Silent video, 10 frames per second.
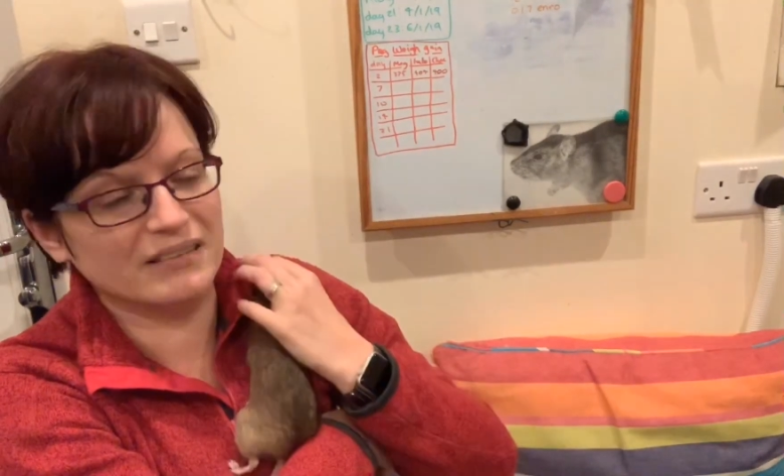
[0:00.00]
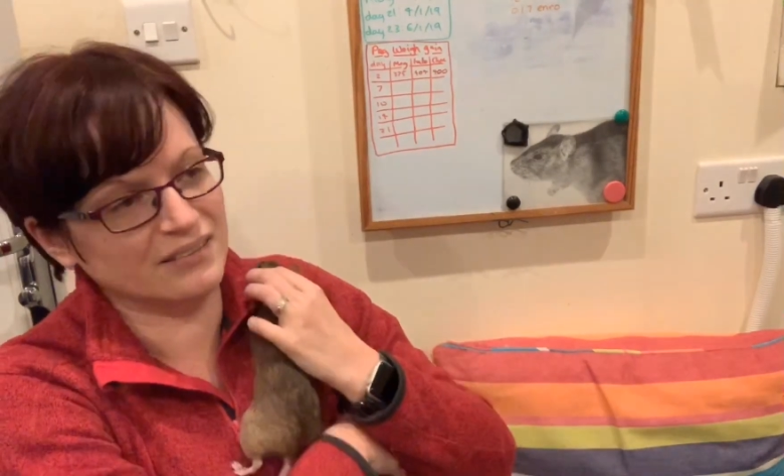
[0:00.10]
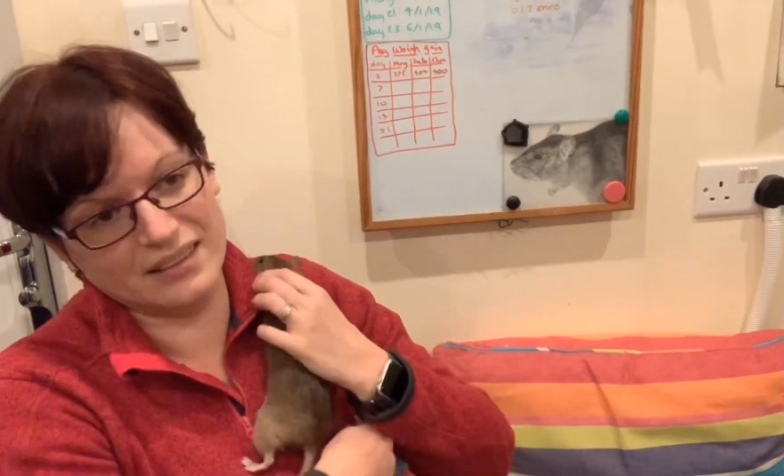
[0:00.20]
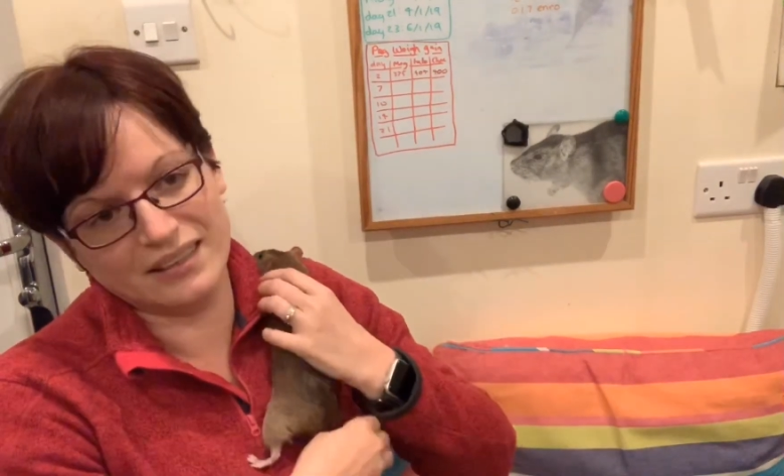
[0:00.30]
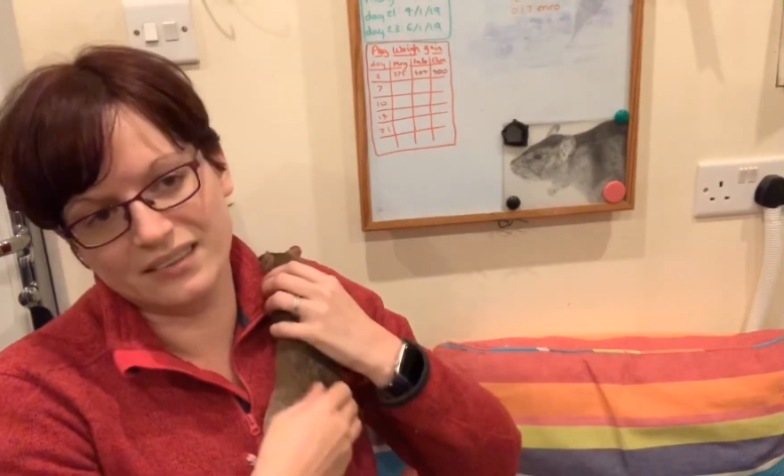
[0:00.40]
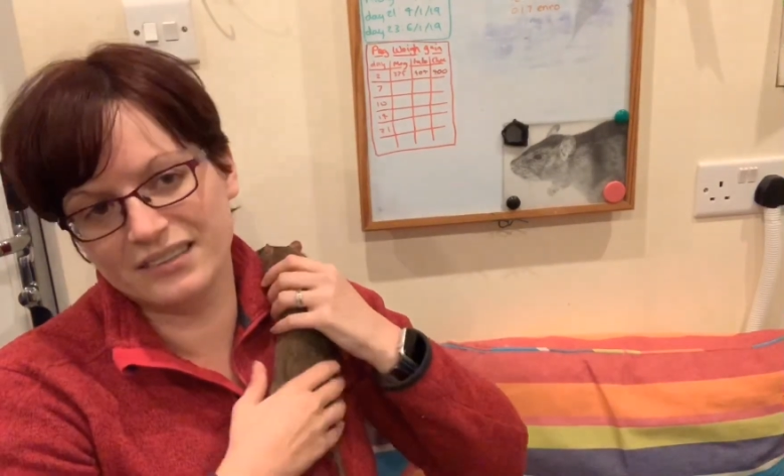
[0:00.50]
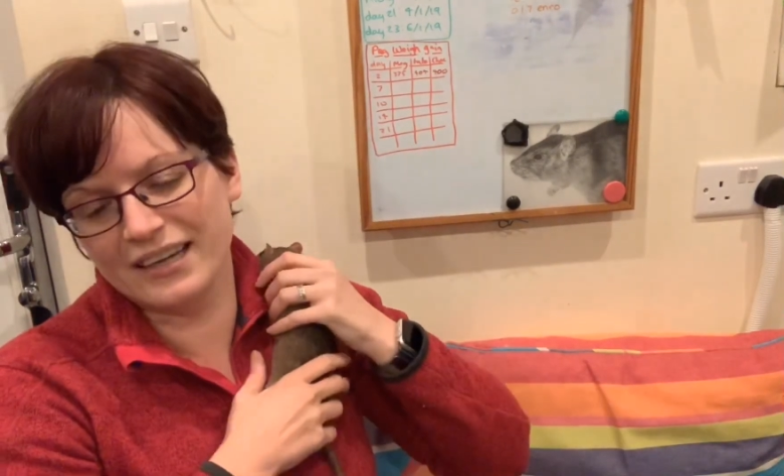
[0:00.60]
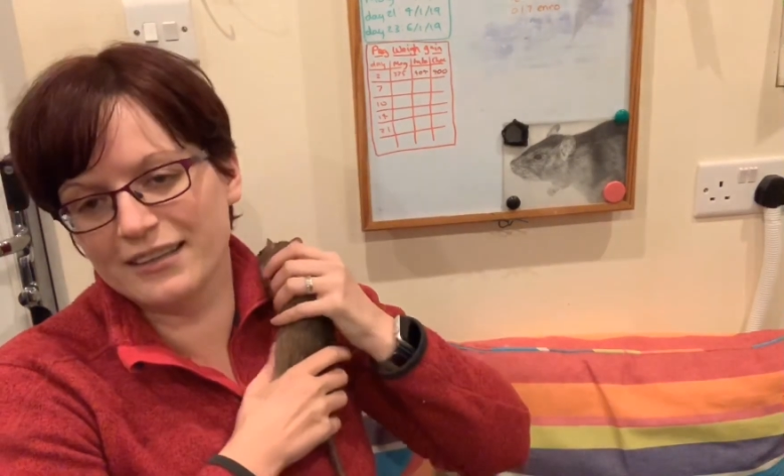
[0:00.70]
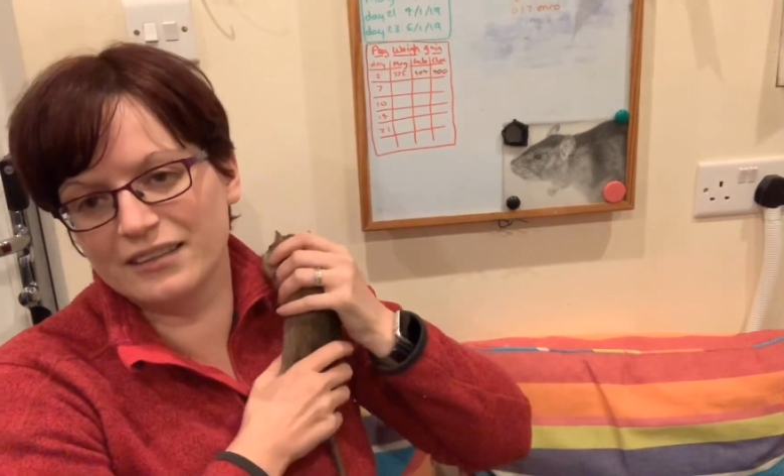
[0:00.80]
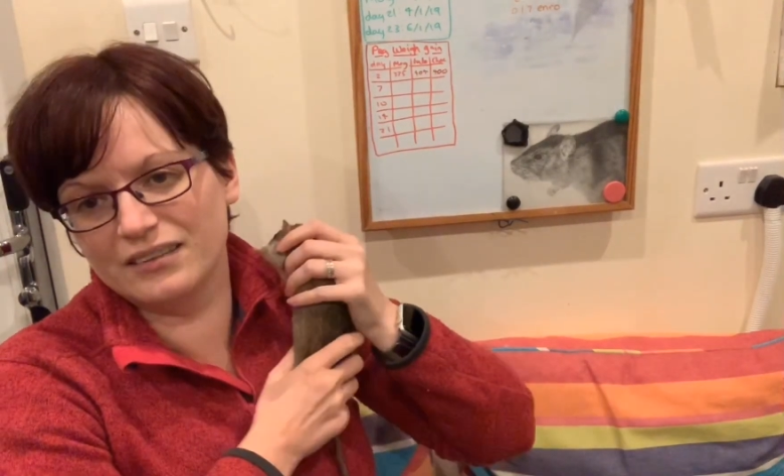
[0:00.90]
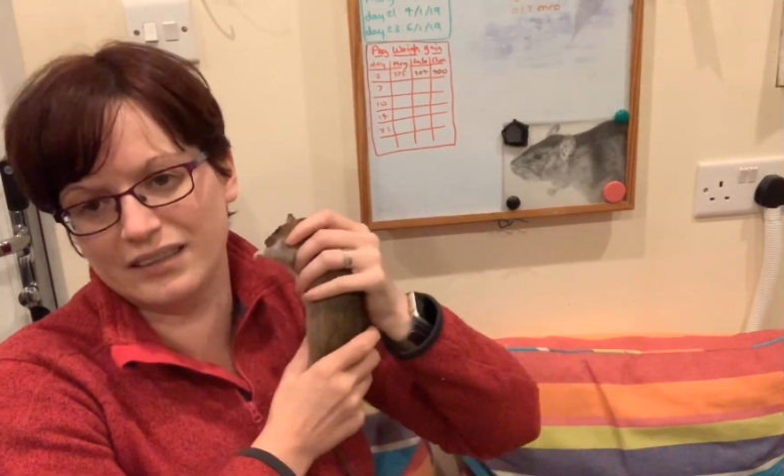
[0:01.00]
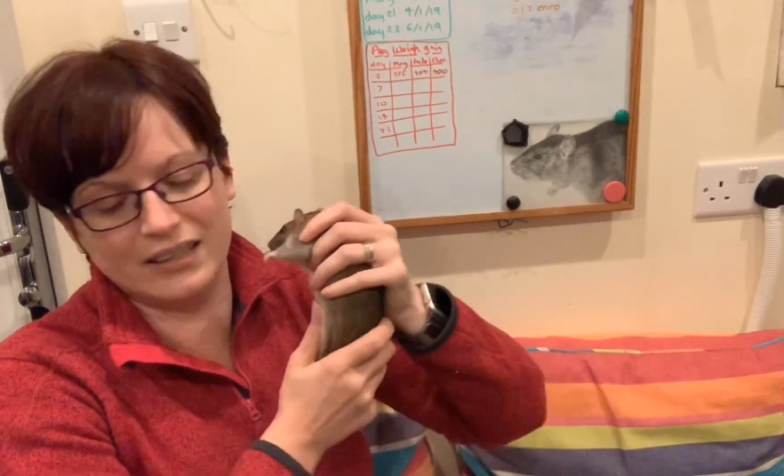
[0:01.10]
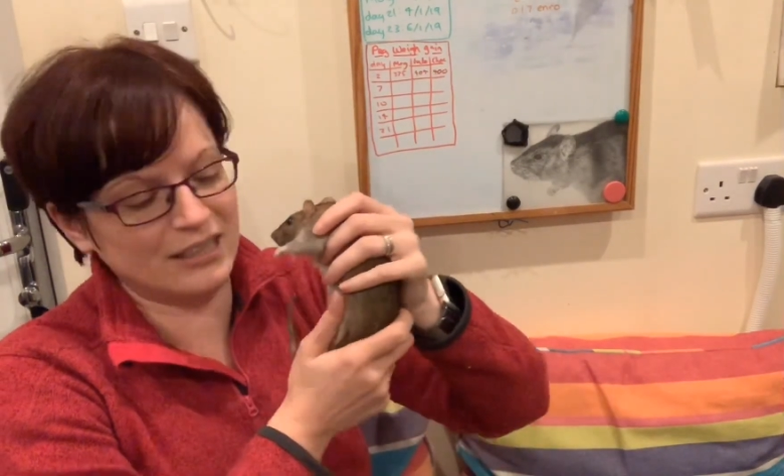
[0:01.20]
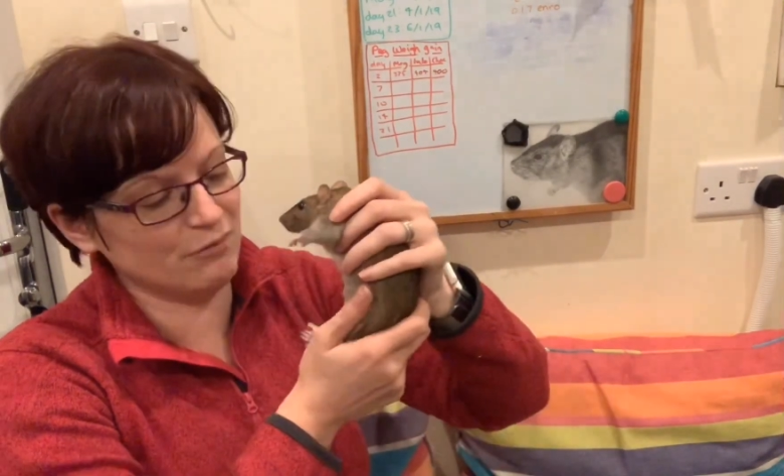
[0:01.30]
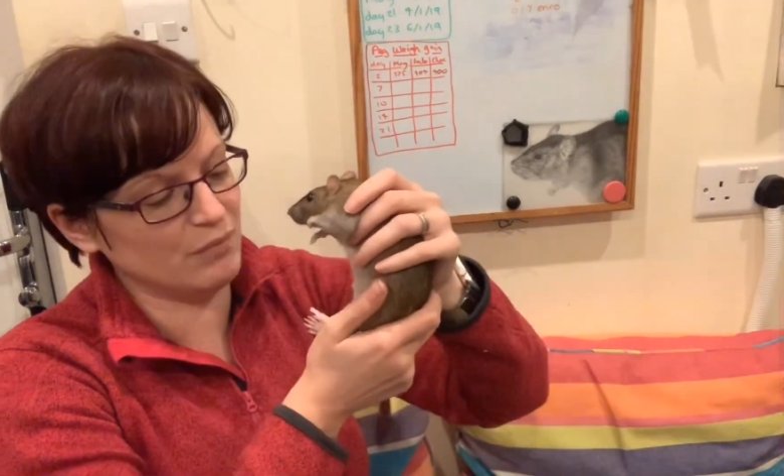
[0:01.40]
and then they'll check and kind
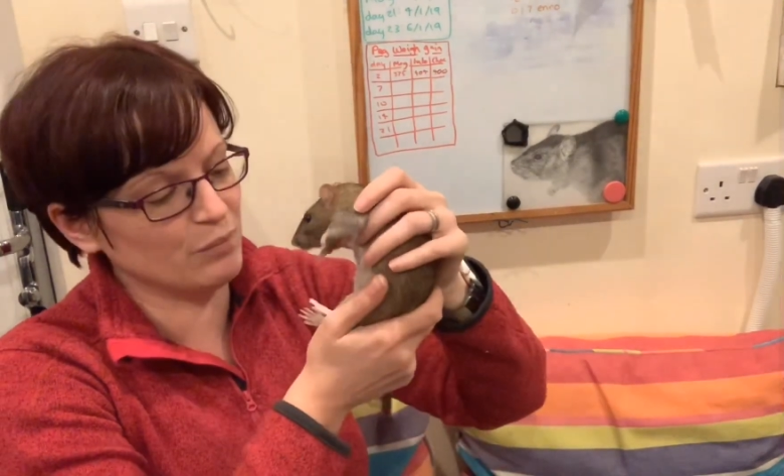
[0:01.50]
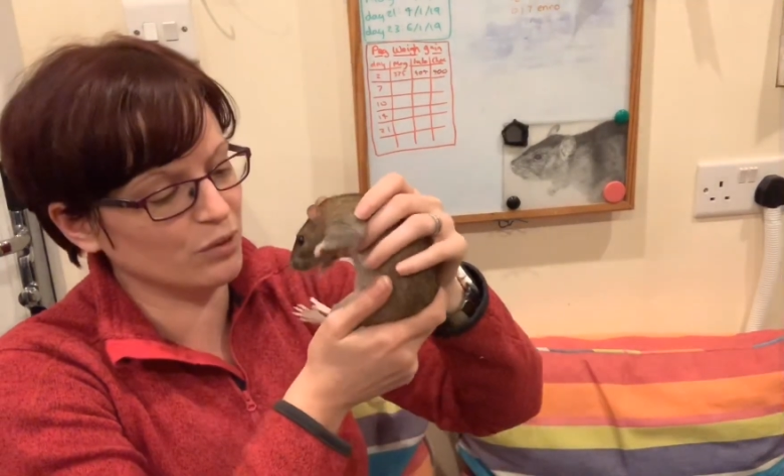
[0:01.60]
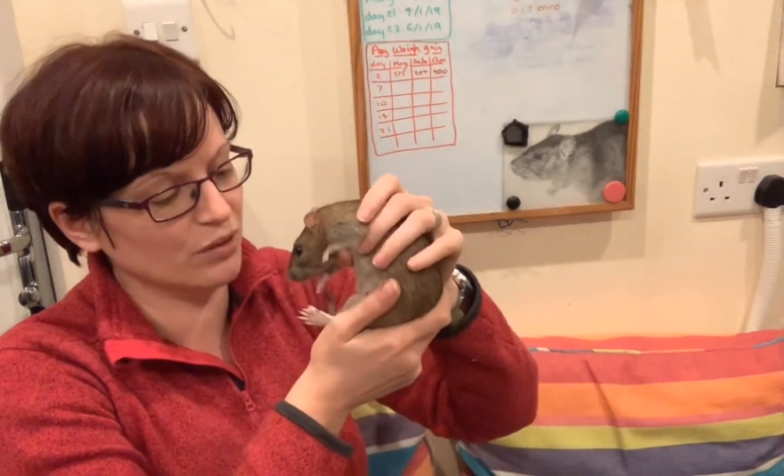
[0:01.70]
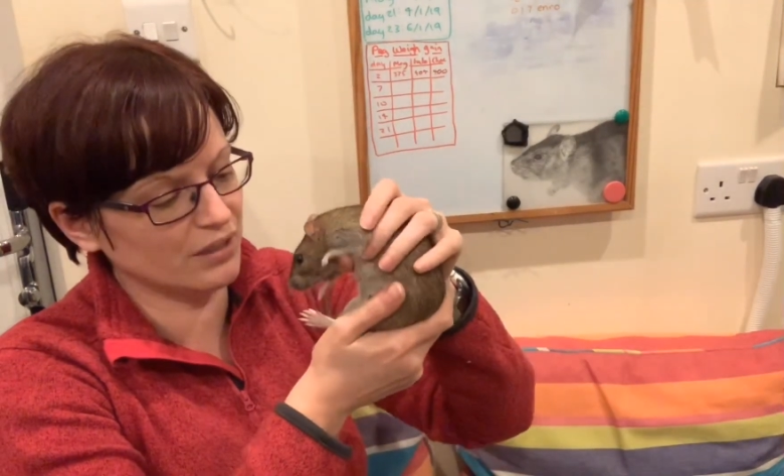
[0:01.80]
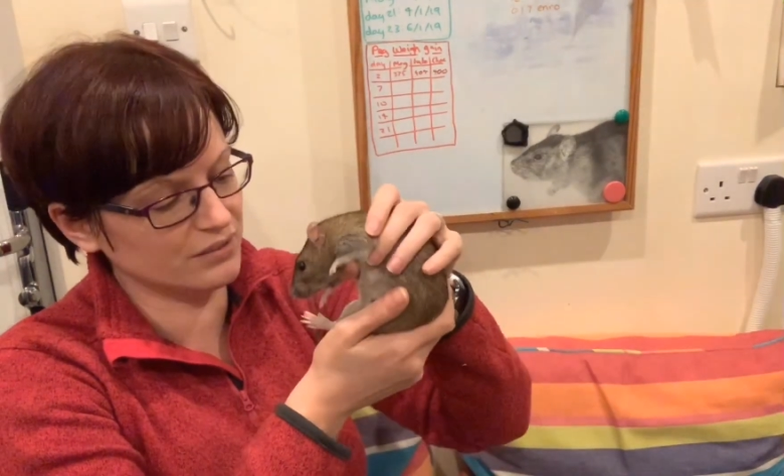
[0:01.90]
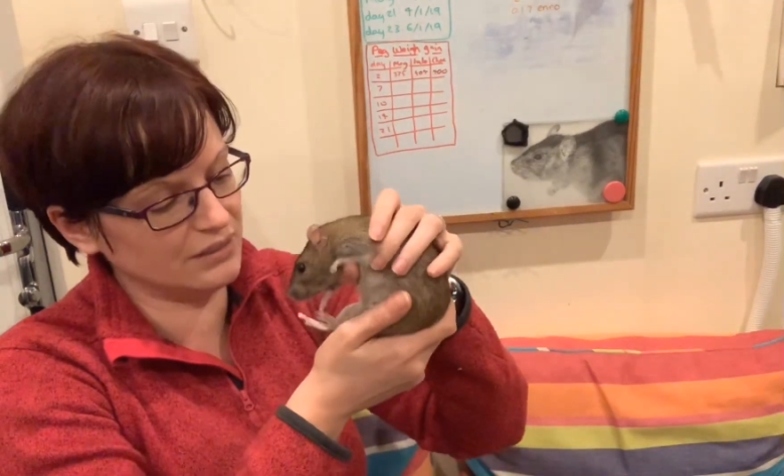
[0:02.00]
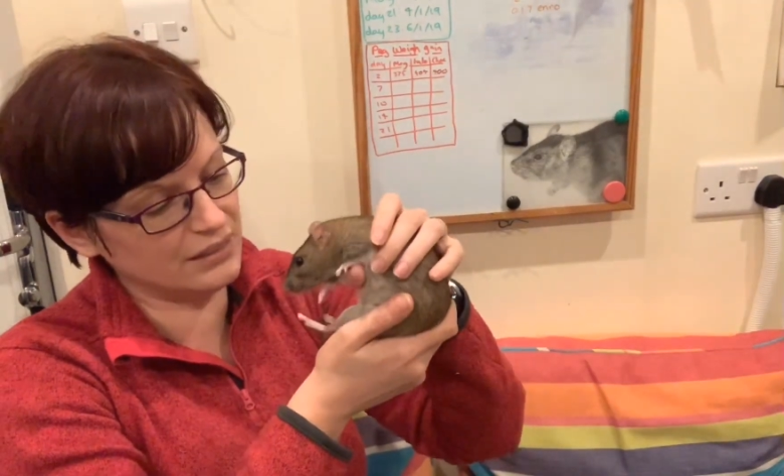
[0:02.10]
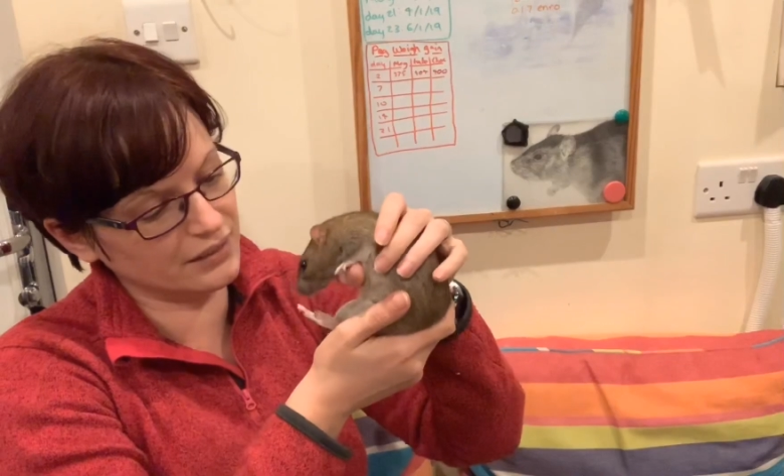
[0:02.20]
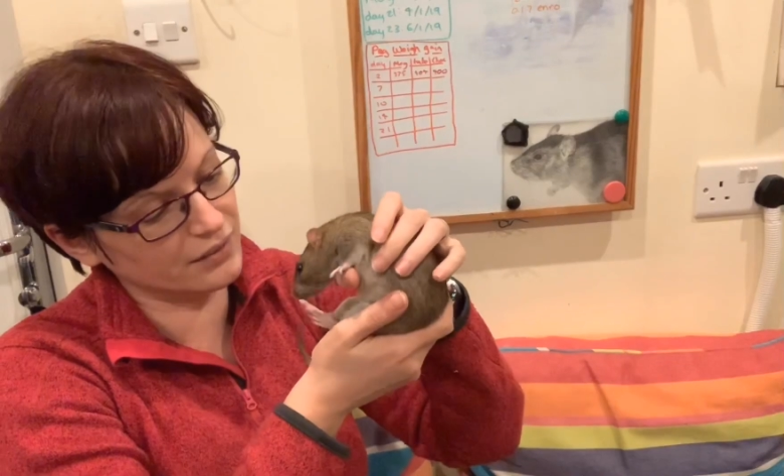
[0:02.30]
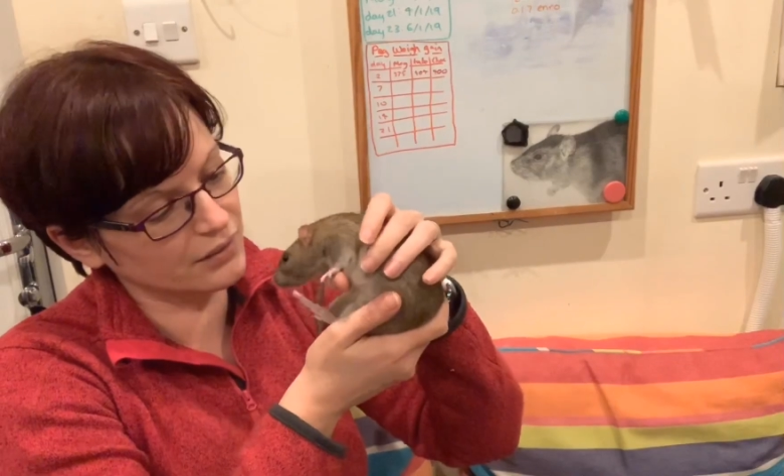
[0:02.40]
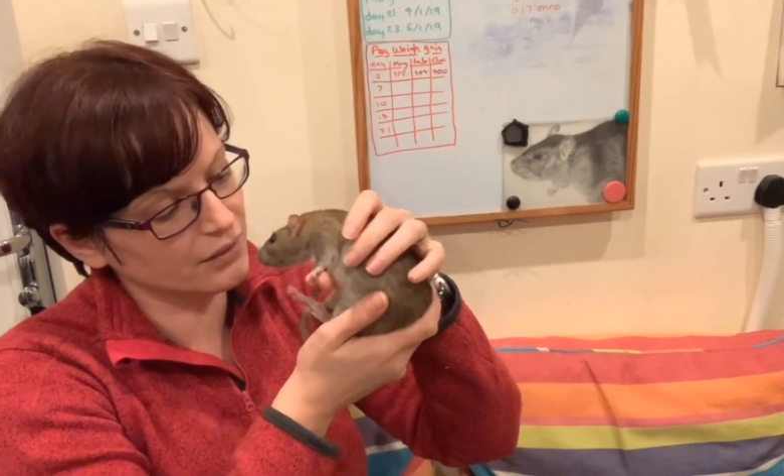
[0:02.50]
of give me more as needed.